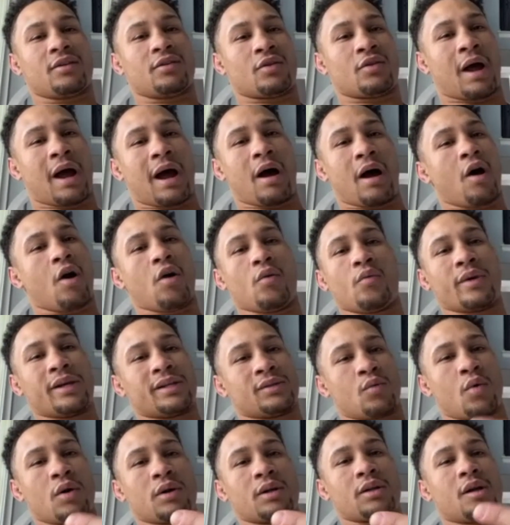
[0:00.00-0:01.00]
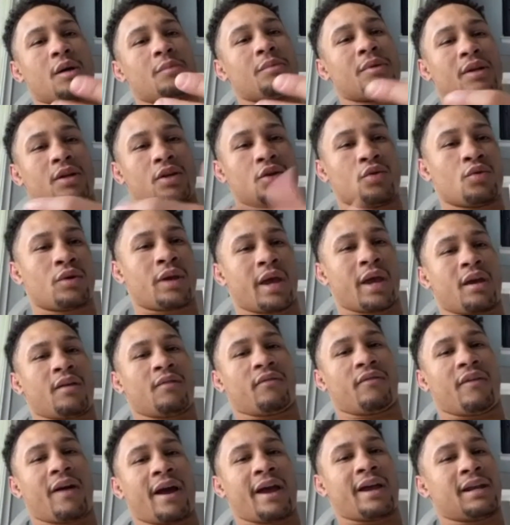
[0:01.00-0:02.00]
You know, I always wanted to come to the U K
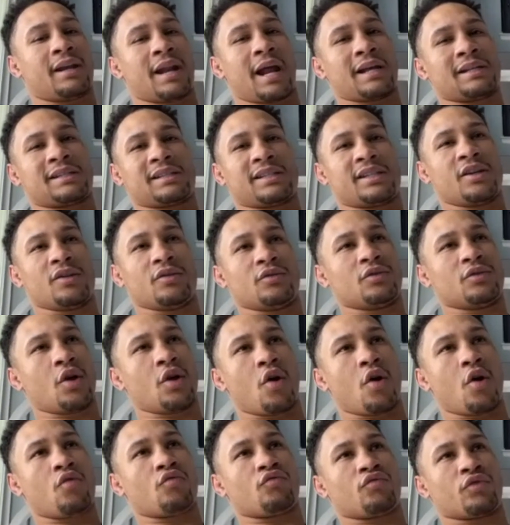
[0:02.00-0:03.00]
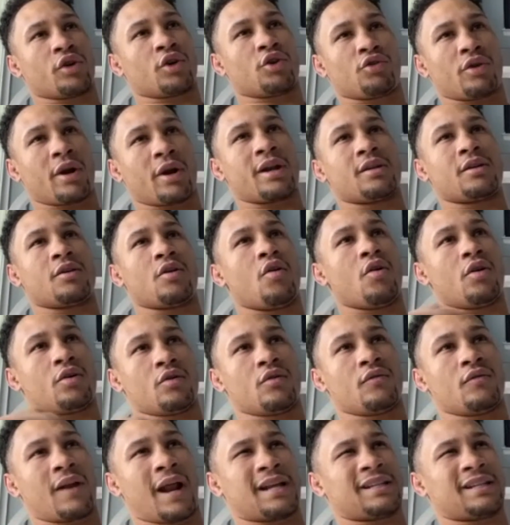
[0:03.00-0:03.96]
and fight, and I still don't regret going over.